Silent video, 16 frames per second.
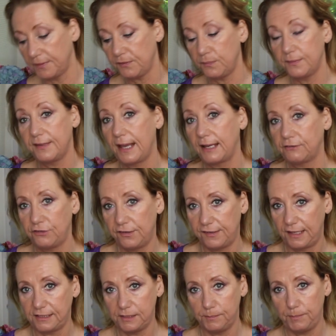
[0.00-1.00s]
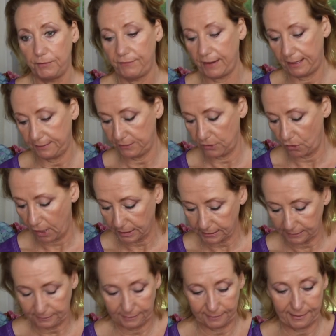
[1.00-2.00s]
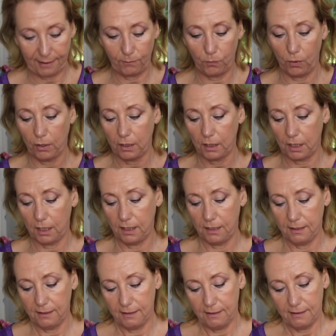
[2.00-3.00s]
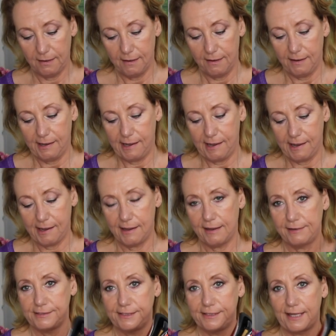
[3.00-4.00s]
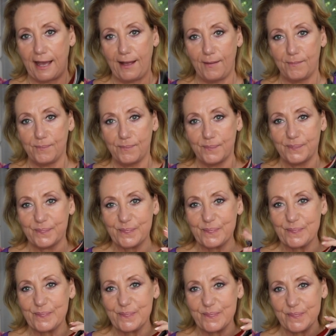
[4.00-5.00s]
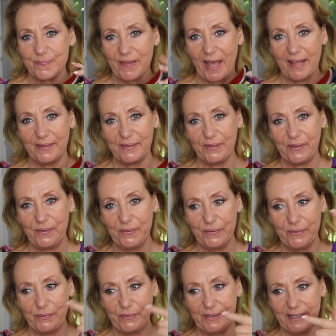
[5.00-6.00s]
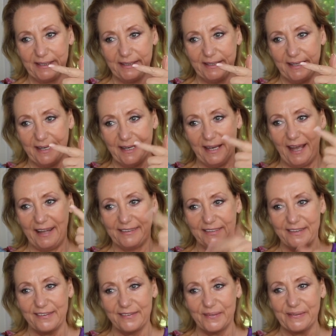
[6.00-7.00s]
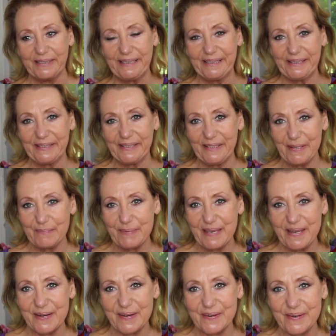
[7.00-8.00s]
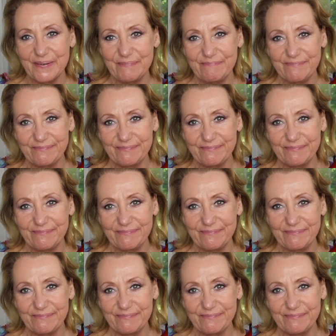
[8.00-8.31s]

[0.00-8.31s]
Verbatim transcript: this was actually sent to me via the Octoly network, and um, I'll include, I'll insert the little clip here.